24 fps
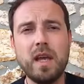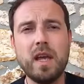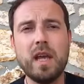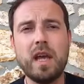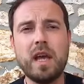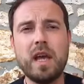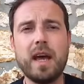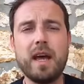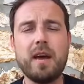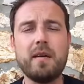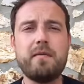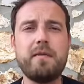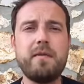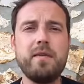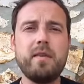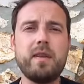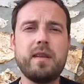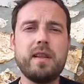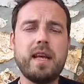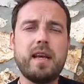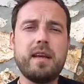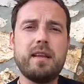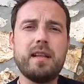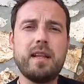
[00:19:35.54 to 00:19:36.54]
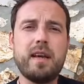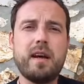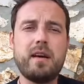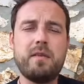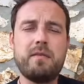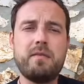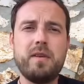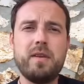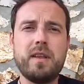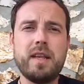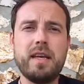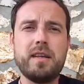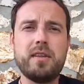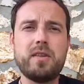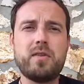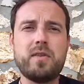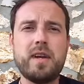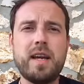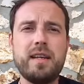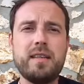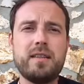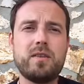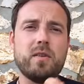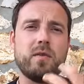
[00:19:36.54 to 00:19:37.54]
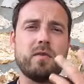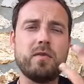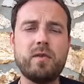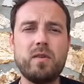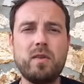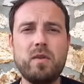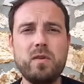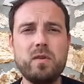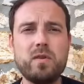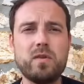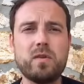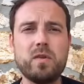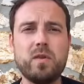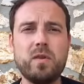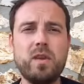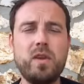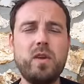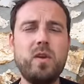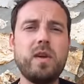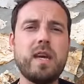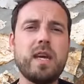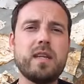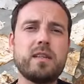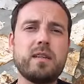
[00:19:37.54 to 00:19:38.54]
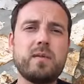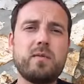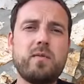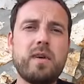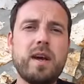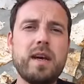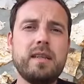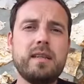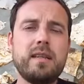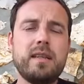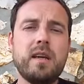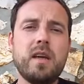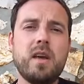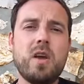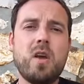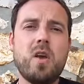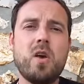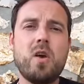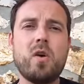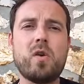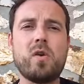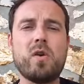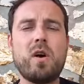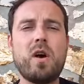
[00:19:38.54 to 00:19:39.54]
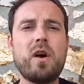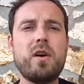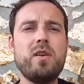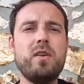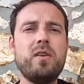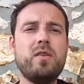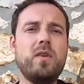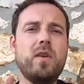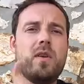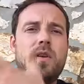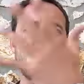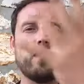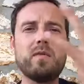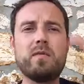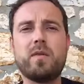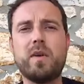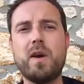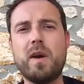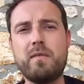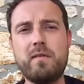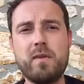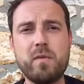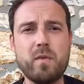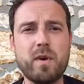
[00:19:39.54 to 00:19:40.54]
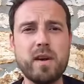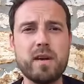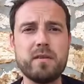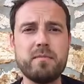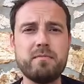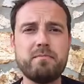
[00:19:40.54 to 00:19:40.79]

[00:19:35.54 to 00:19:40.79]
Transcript: uh, feel le- or feel less stressed, or for you, so that you get some rest, or are you doing it for everyone?